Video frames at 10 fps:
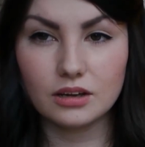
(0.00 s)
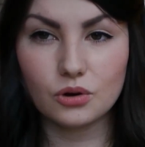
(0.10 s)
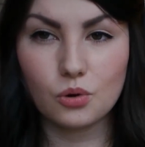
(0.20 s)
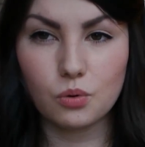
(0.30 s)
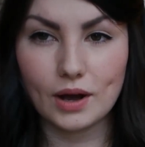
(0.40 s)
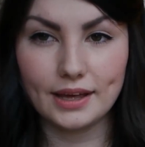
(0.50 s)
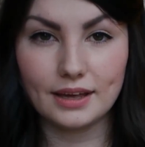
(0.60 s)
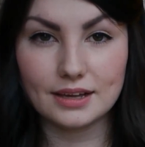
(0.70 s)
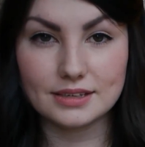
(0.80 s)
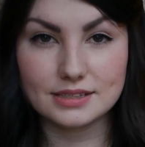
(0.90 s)

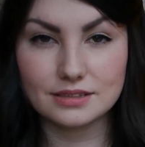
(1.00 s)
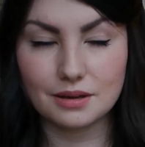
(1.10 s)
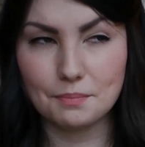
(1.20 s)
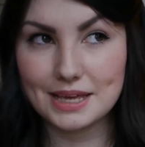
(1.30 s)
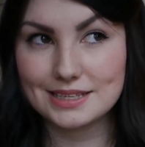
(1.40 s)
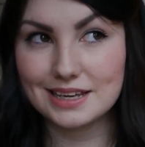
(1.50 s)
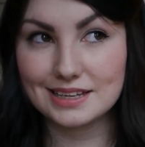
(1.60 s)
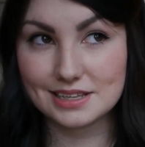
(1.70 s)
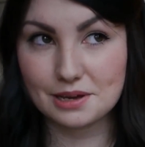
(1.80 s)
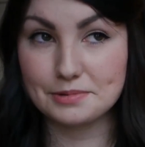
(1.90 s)
quite as amazing
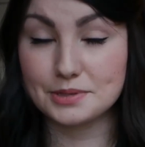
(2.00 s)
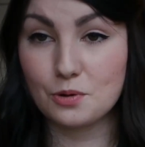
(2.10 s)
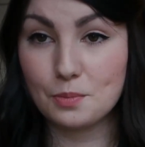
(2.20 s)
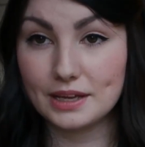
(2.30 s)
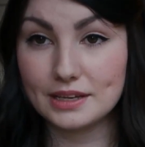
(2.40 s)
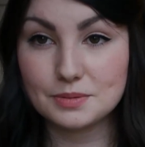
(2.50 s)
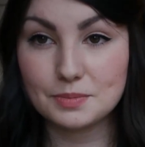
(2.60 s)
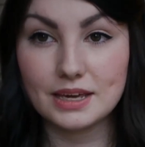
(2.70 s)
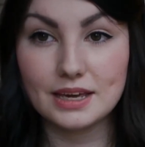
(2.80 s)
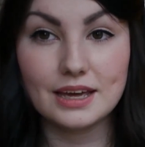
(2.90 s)
as I was hoping it to
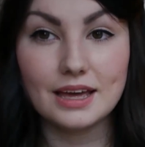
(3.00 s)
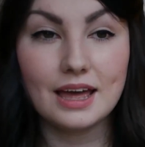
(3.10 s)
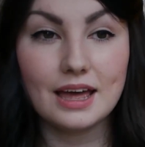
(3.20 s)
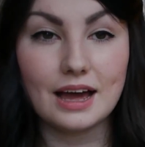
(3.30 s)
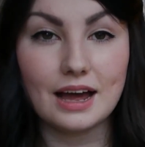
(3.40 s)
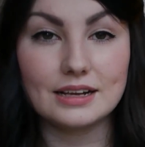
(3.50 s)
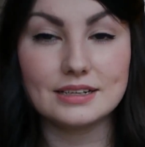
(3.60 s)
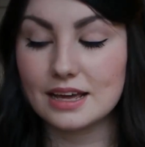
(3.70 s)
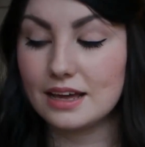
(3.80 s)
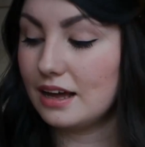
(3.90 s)
be.
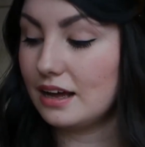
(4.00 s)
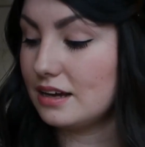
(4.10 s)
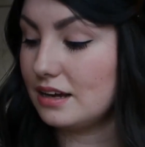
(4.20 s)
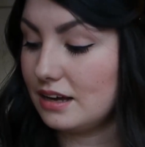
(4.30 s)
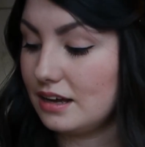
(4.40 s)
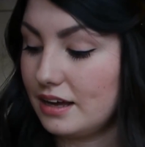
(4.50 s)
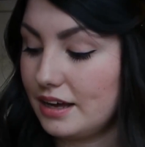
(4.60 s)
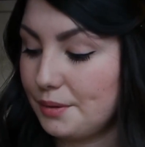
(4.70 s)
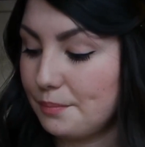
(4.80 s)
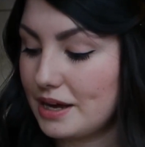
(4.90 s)
And
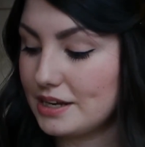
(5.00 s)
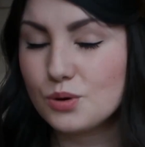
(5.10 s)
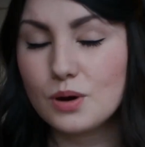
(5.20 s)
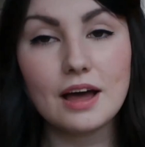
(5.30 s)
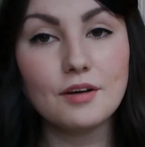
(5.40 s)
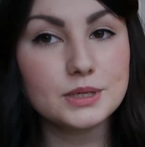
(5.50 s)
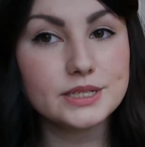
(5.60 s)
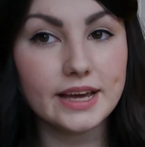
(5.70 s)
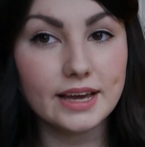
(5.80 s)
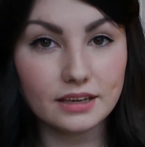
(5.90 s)
I don't have
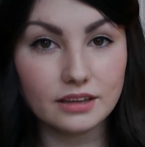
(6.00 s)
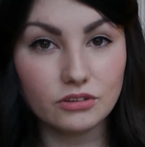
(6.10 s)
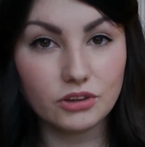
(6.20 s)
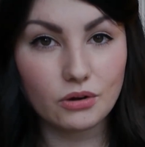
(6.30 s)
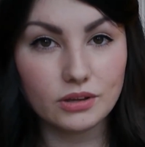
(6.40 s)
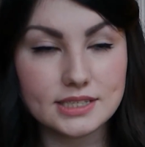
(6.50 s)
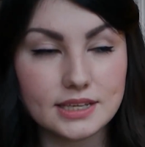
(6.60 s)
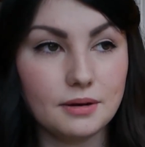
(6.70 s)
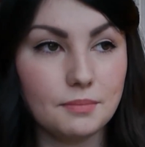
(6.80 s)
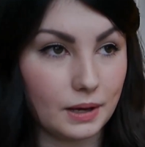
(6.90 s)
particularly oily
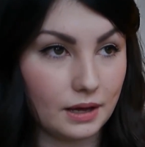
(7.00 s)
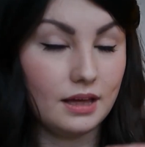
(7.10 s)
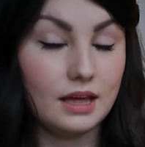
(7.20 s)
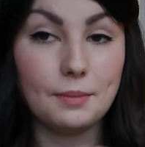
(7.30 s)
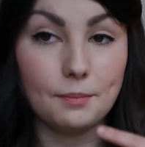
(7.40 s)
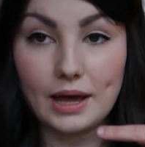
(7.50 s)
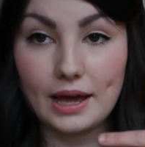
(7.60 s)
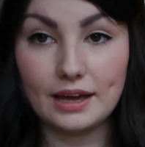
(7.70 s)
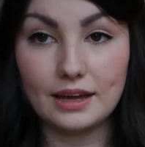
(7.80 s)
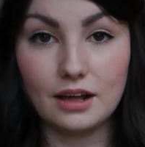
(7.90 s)
skin, but
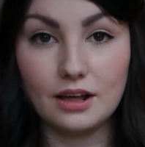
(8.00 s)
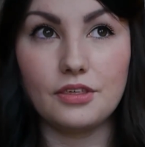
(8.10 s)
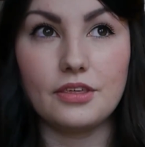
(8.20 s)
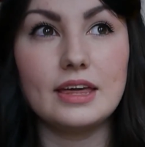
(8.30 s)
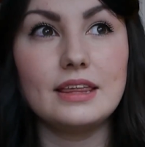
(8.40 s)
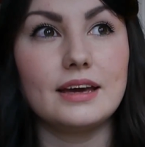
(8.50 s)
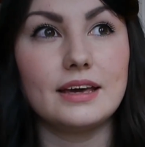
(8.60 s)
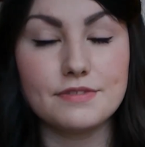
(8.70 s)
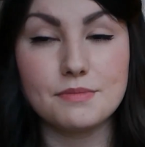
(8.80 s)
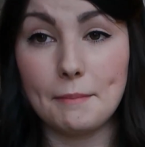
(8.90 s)
the thing that
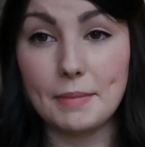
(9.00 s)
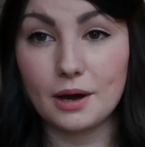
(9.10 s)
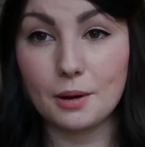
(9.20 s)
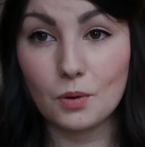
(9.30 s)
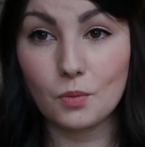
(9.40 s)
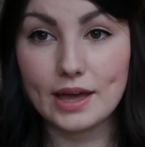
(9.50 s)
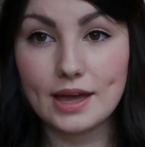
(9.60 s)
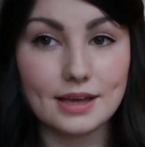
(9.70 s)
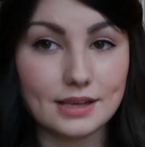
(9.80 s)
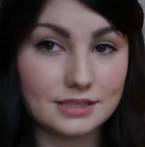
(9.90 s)
gives my makeup
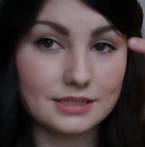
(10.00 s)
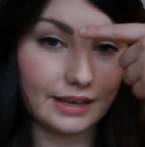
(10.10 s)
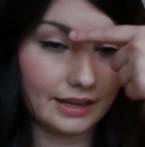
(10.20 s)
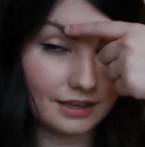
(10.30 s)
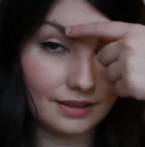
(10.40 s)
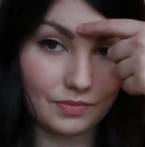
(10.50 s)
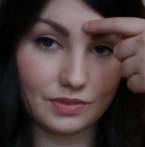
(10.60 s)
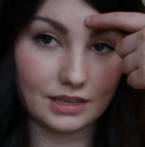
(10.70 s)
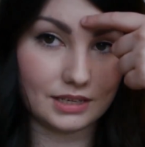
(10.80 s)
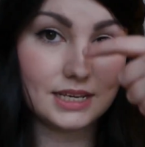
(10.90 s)
away is like
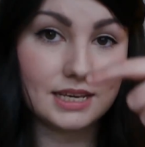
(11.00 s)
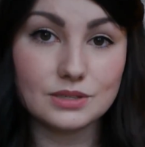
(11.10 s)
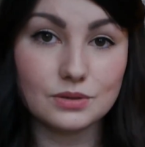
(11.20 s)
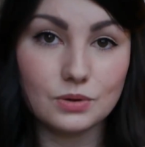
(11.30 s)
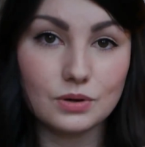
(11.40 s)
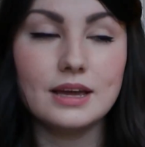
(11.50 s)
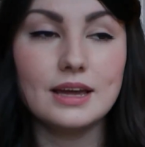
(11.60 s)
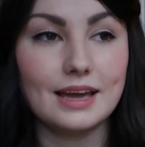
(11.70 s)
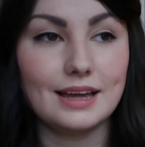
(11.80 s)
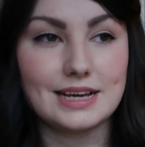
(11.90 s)
the T-zone.
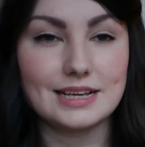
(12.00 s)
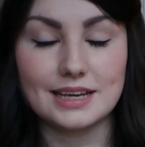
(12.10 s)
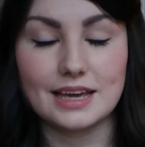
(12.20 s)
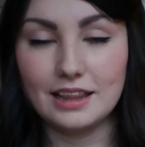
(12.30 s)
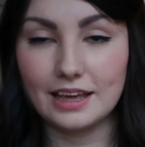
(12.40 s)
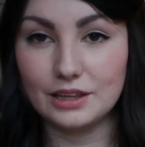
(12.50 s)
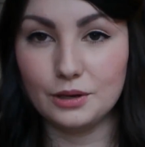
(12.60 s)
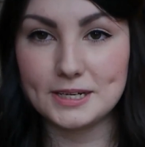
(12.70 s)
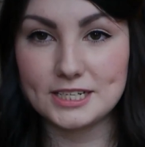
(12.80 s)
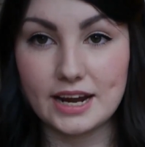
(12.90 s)
It tends to get like a
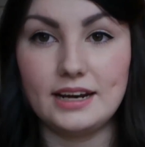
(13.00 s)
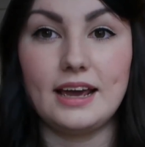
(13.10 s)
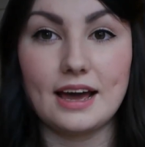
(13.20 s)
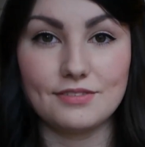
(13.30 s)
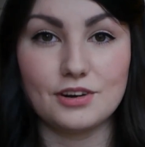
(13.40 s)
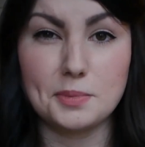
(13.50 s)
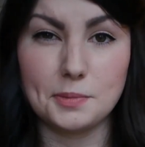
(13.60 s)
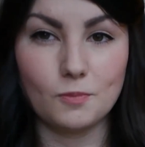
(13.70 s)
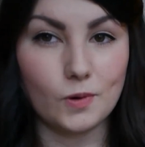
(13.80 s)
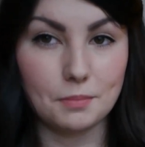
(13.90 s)
little bit shiny after I've
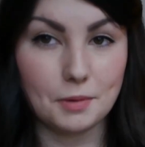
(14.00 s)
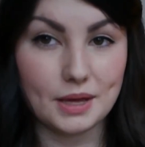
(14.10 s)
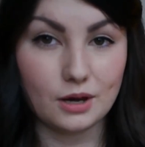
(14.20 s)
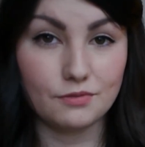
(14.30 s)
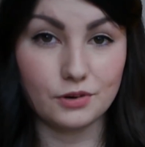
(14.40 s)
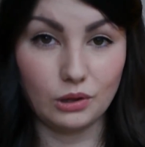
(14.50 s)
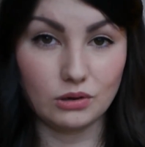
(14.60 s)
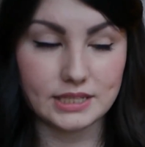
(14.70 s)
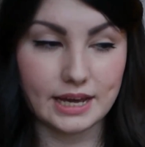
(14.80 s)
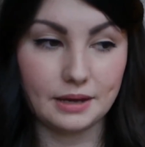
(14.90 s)
been wearing my makeup for a
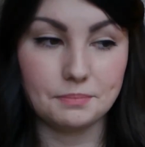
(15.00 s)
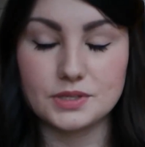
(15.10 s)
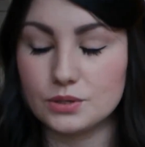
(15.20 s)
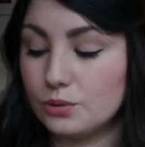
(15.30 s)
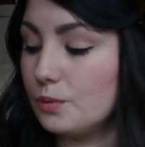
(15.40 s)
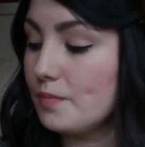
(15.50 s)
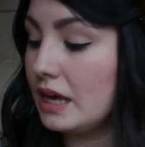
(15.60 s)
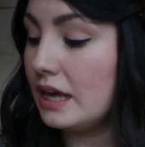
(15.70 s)
long time, so